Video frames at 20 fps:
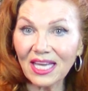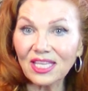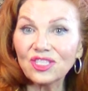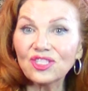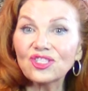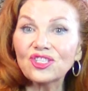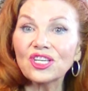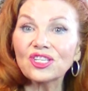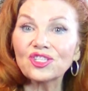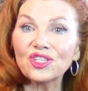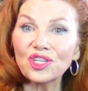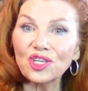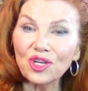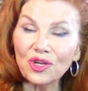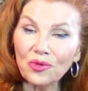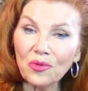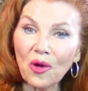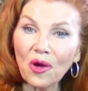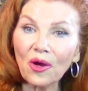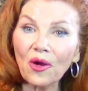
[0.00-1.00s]
It's just
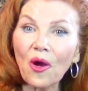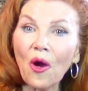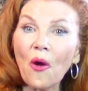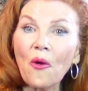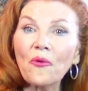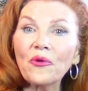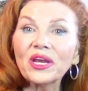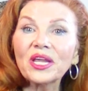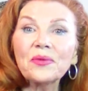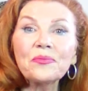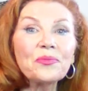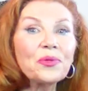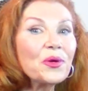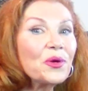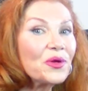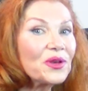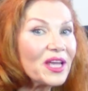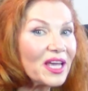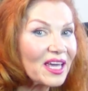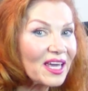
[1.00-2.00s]
you are already
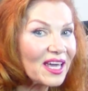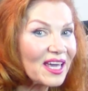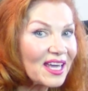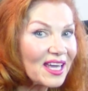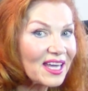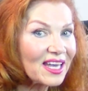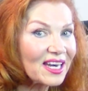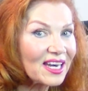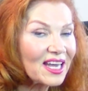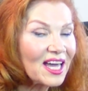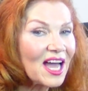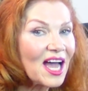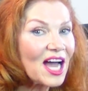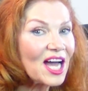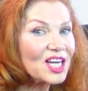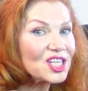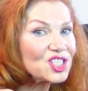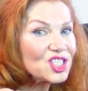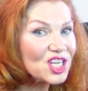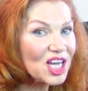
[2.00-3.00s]
putting in
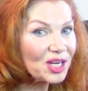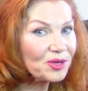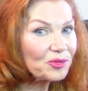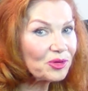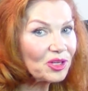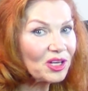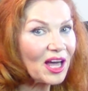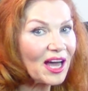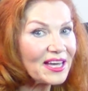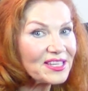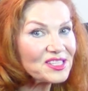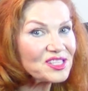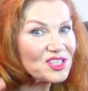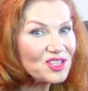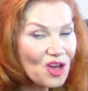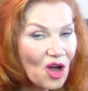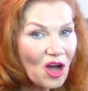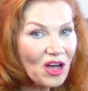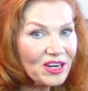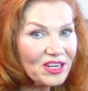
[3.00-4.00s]
a generalized
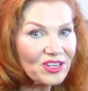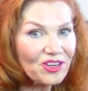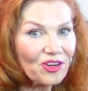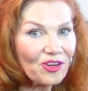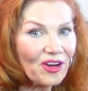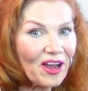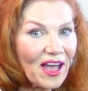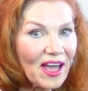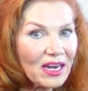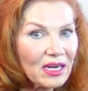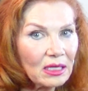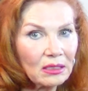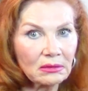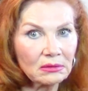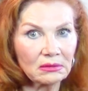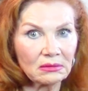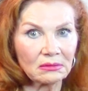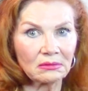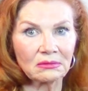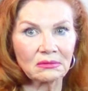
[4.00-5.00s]
thought in your head,
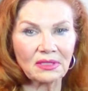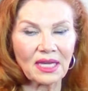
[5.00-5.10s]
oh,